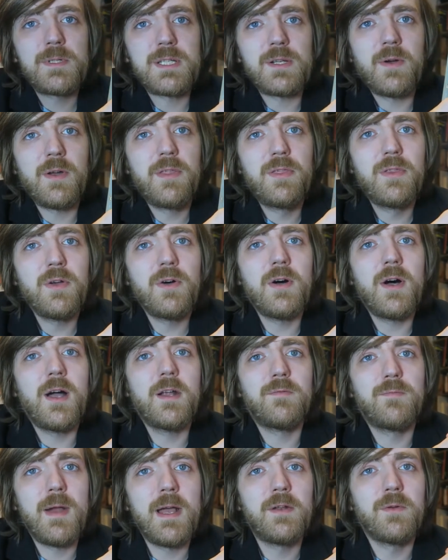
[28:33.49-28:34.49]
So I thought
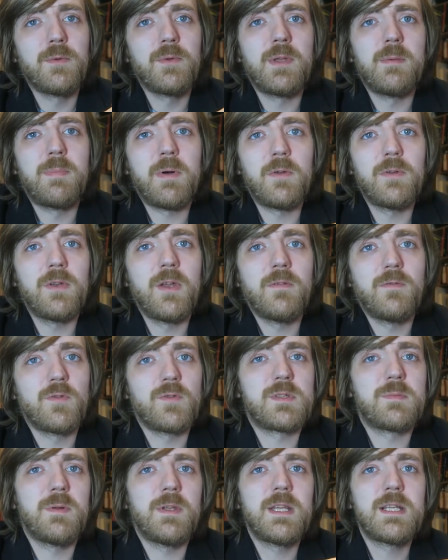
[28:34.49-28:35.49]
I'd read all the Bond
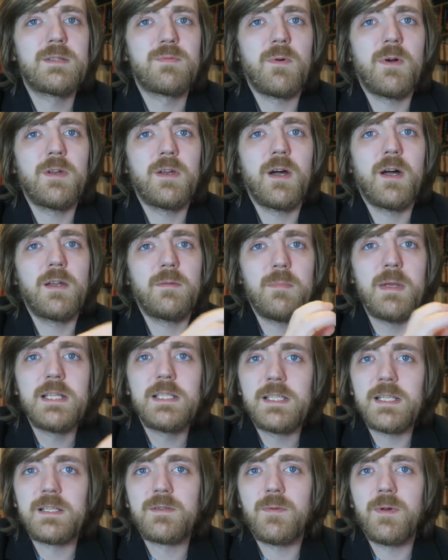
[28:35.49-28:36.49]
novels, but this one I'd
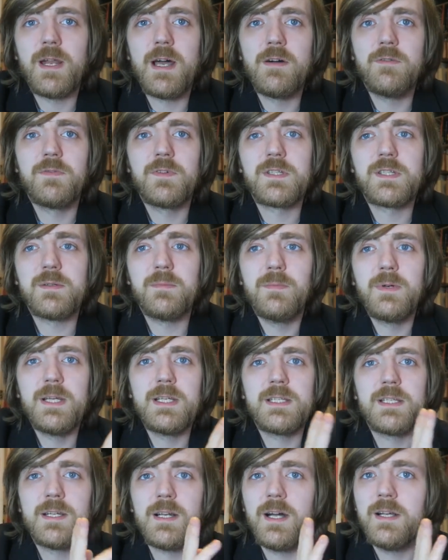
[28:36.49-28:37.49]
missed this one out for some reason.